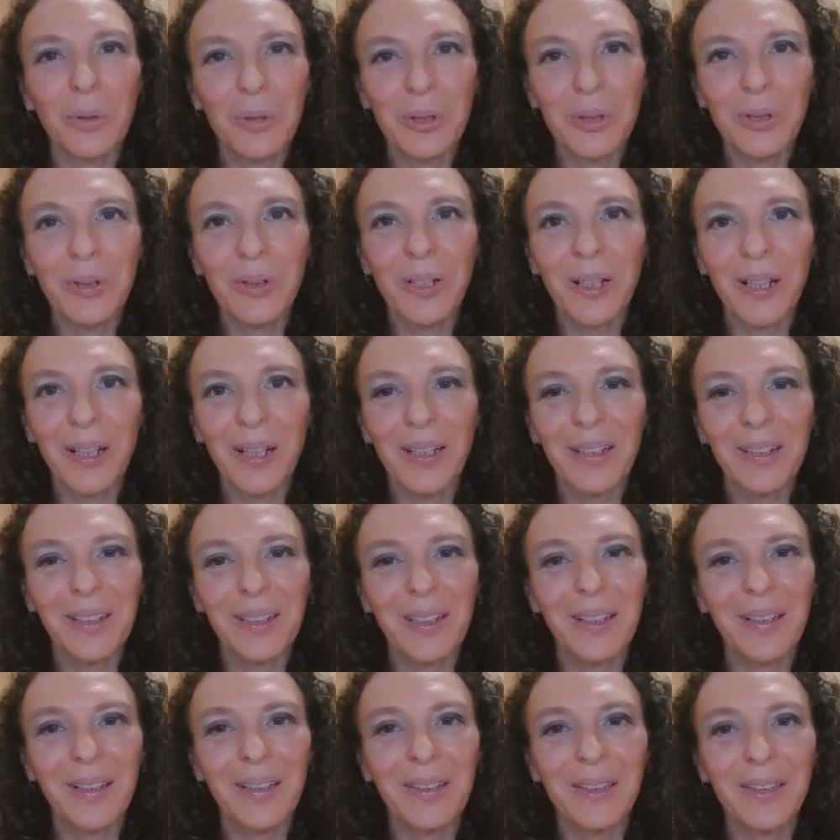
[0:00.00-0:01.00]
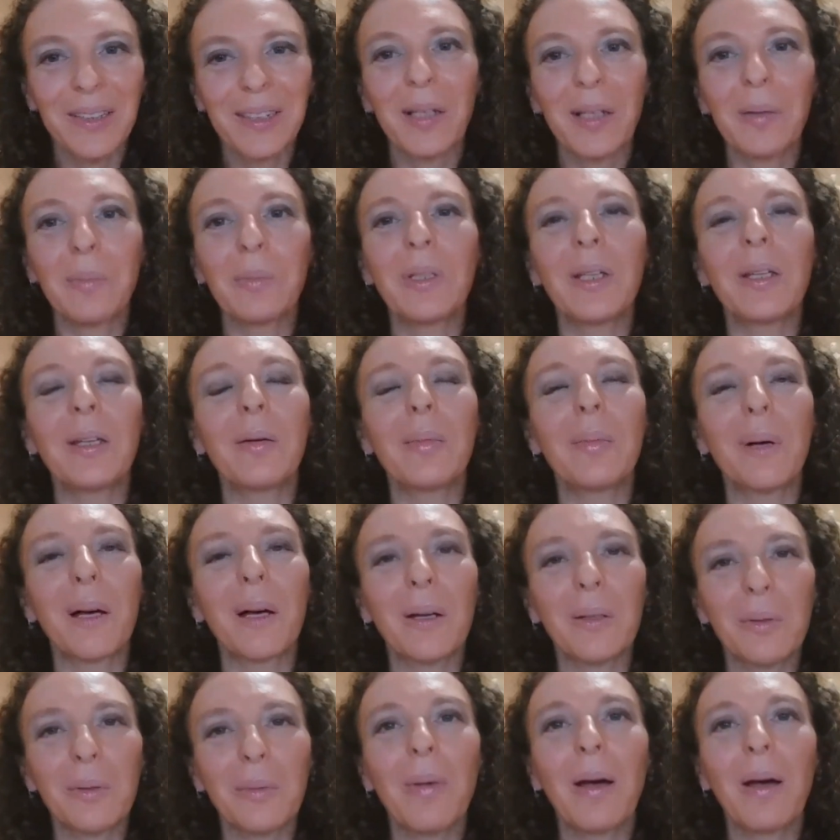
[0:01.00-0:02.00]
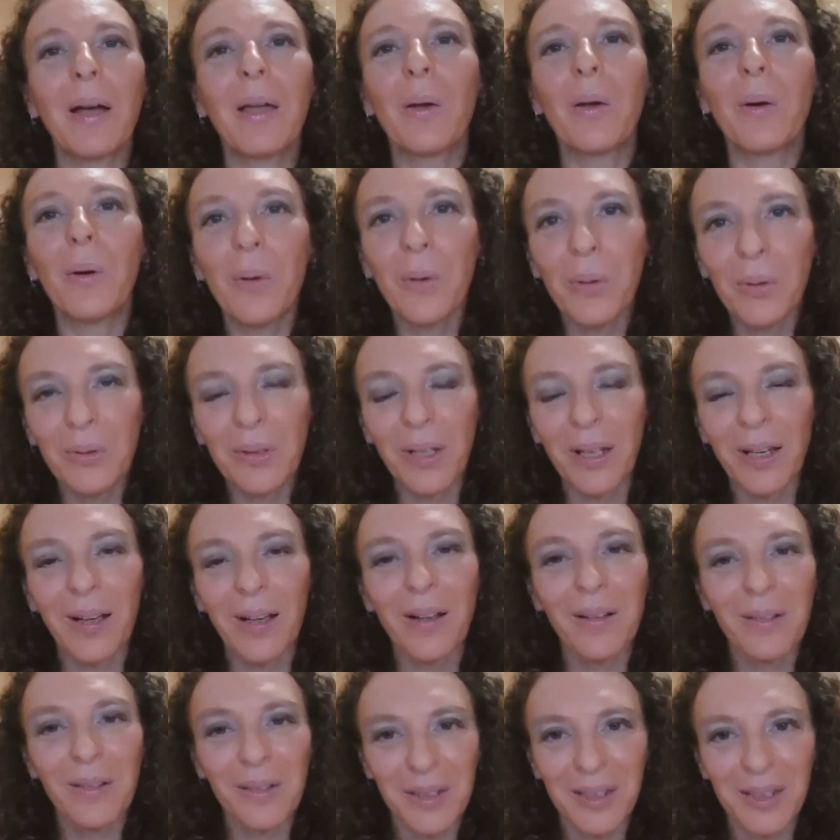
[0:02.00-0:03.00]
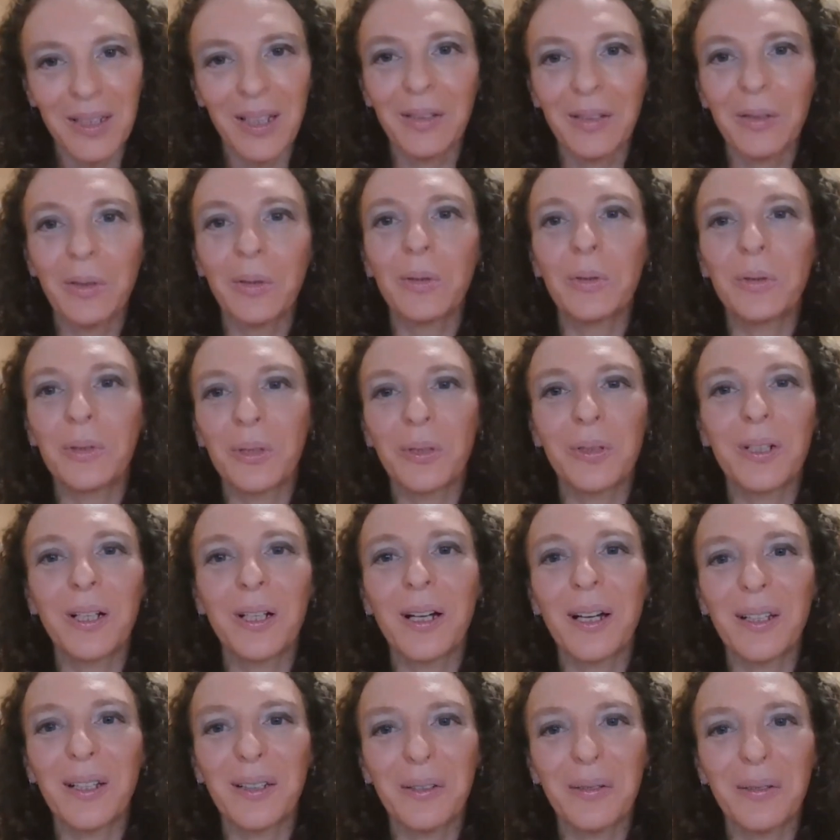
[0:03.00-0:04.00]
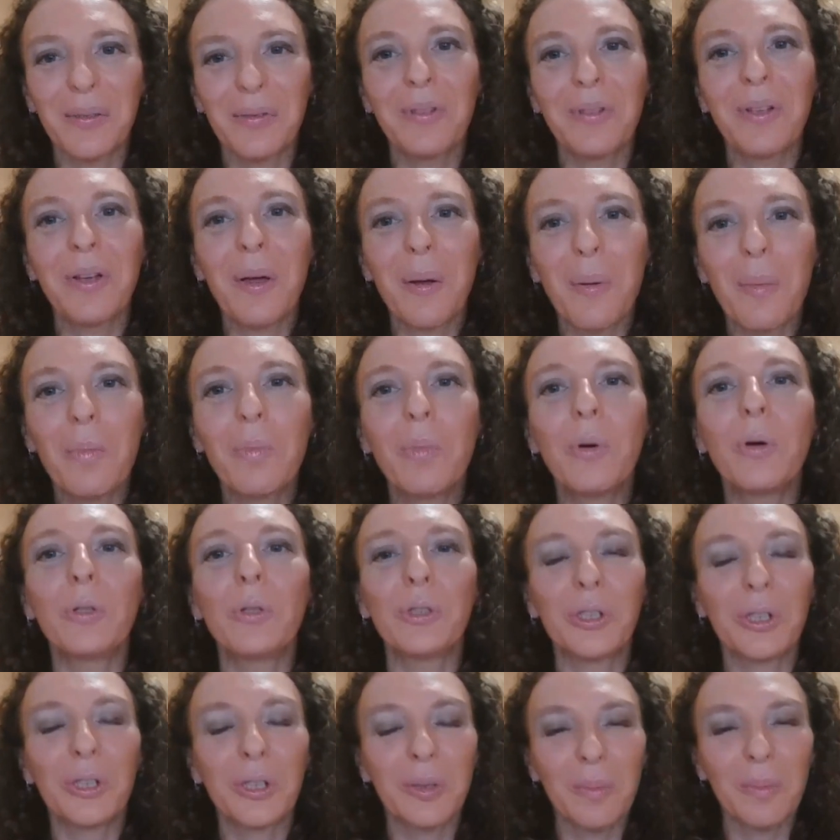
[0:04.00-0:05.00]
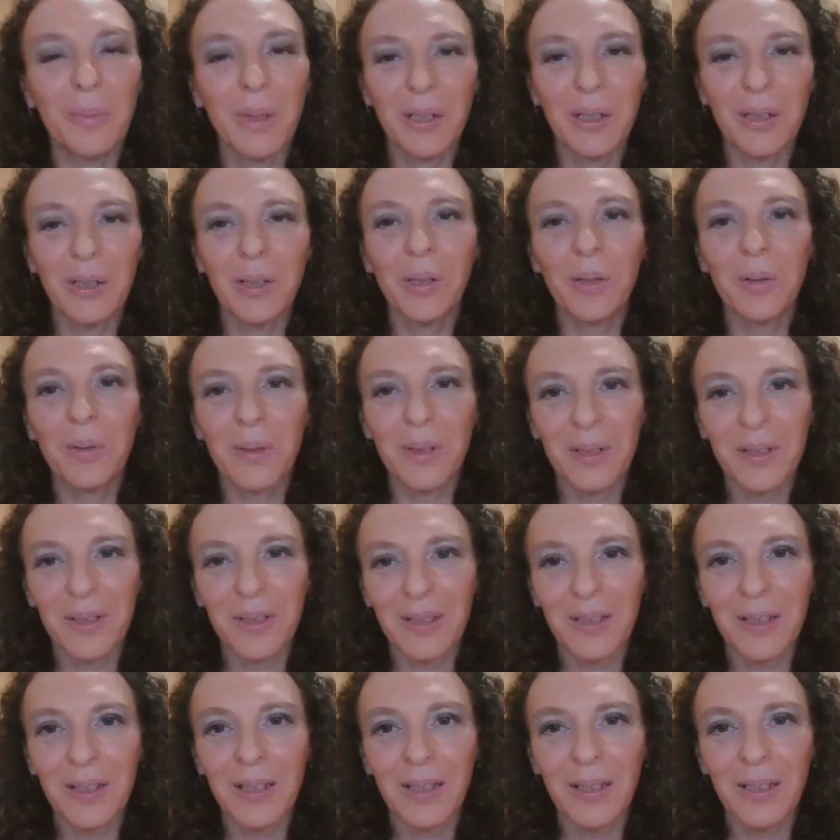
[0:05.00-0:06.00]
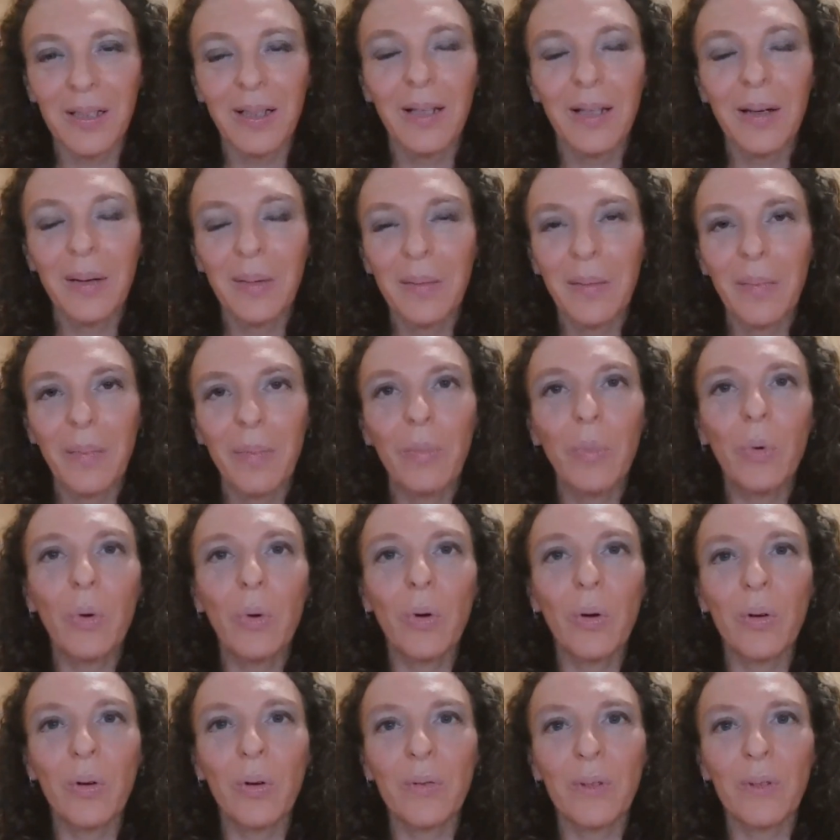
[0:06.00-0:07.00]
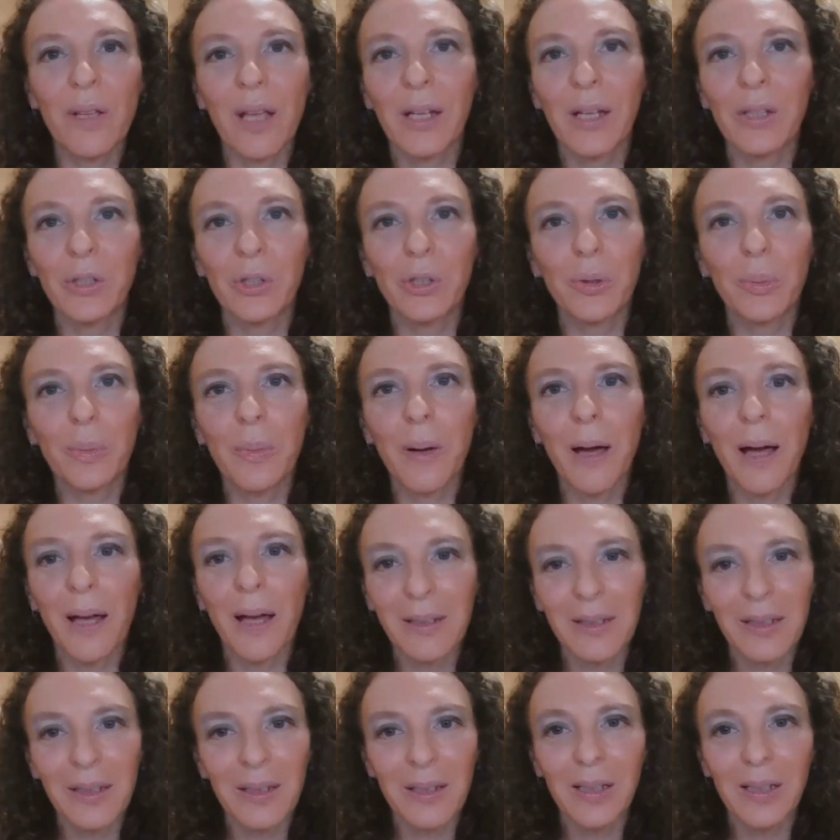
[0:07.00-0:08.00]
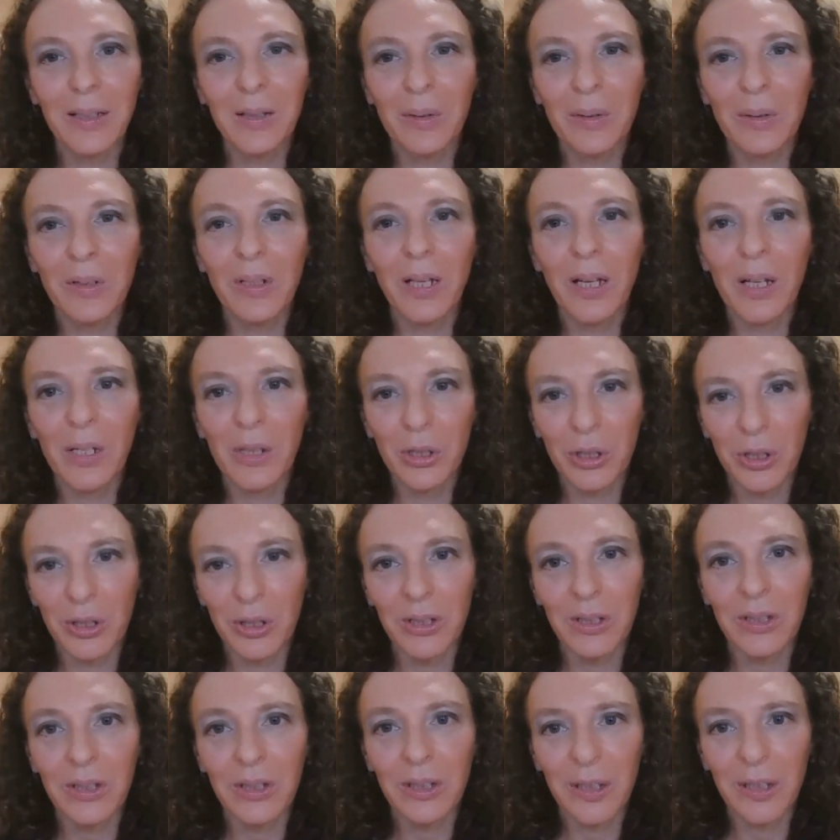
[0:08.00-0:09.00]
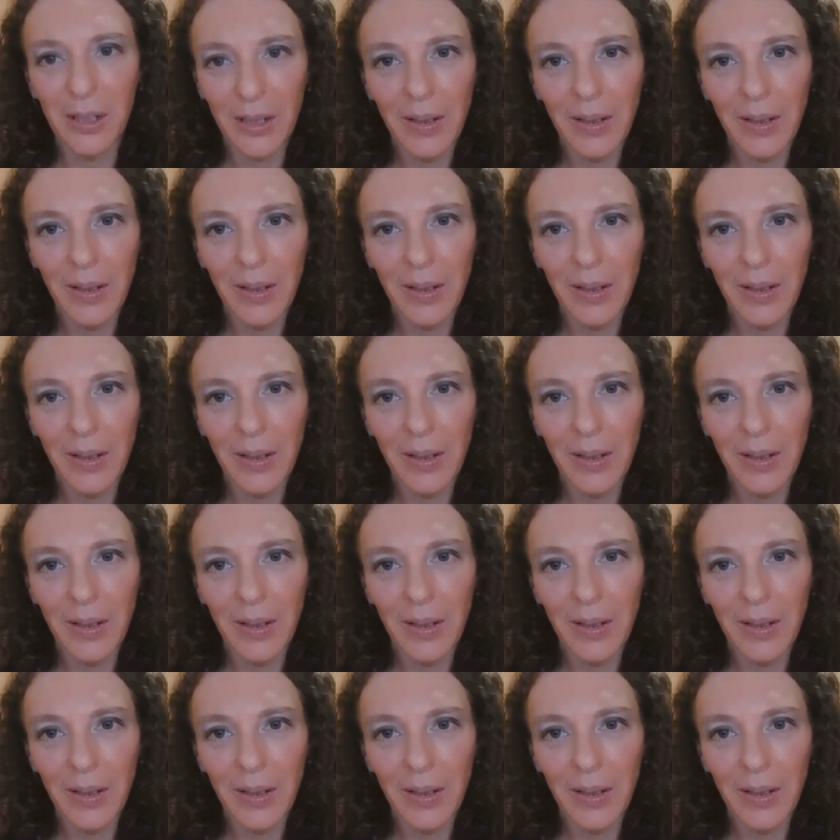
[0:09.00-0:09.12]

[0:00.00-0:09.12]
I also had something about my own health that also kind of pushed me towards the more of a naturopathic education.